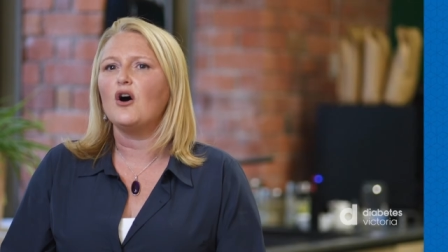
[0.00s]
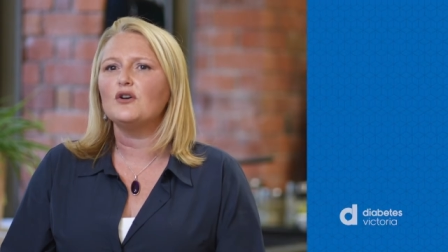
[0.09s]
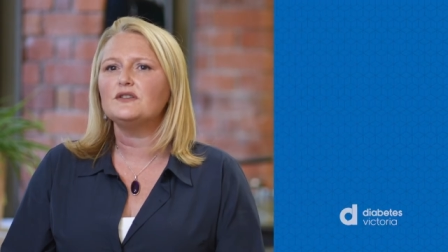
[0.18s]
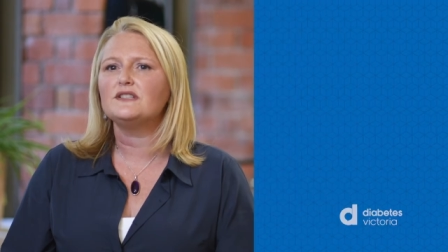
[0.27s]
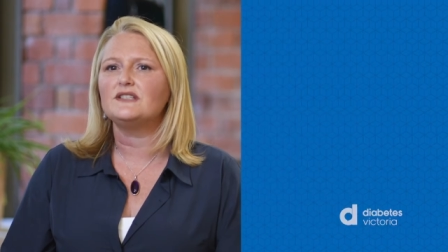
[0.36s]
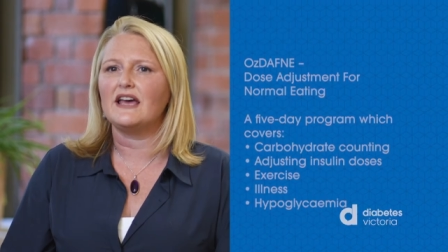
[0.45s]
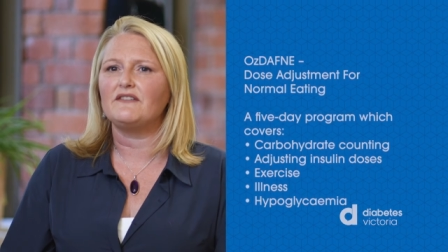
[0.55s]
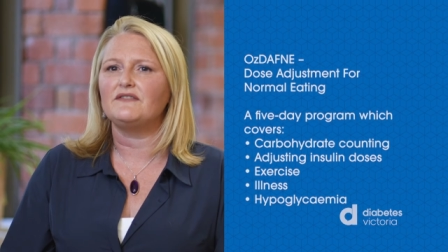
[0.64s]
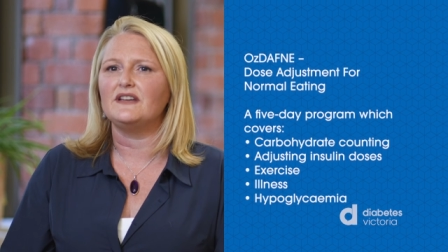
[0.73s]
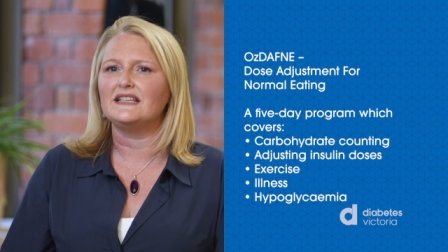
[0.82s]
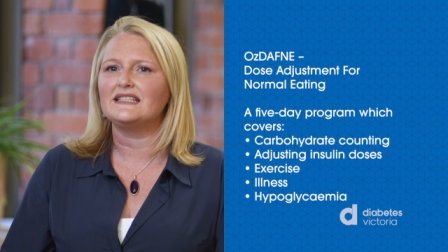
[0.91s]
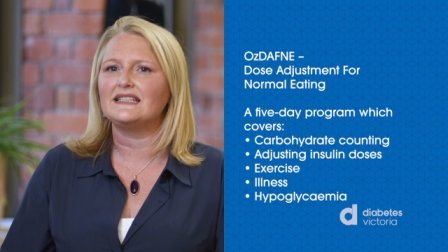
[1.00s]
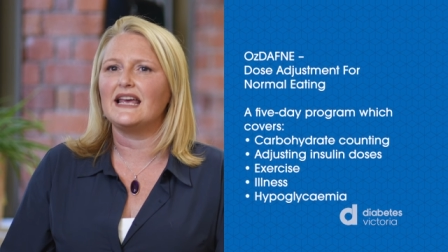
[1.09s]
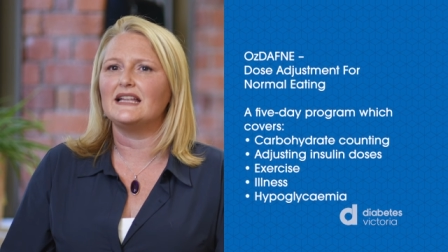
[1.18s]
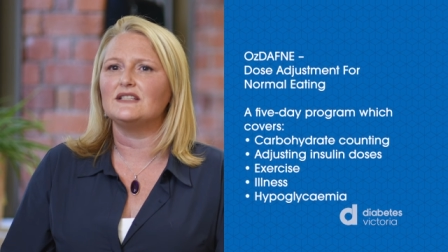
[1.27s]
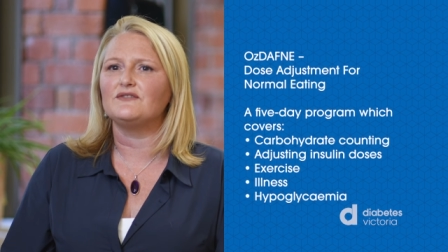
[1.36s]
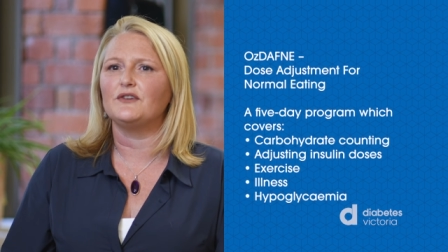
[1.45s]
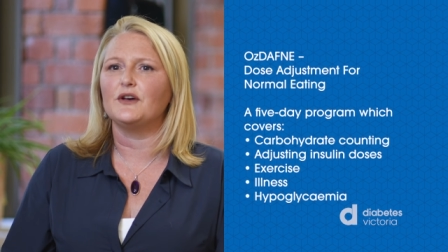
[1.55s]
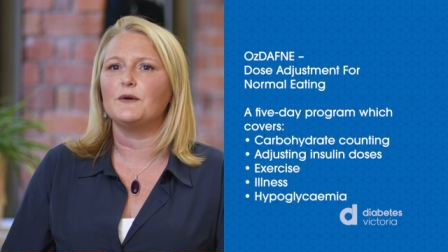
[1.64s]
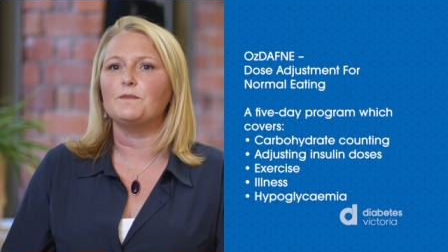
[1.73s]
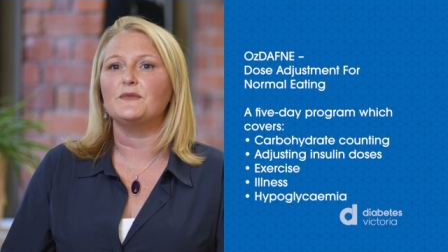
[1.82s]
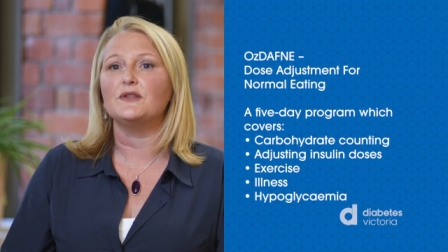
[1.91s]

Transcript: OzDAFNE stands for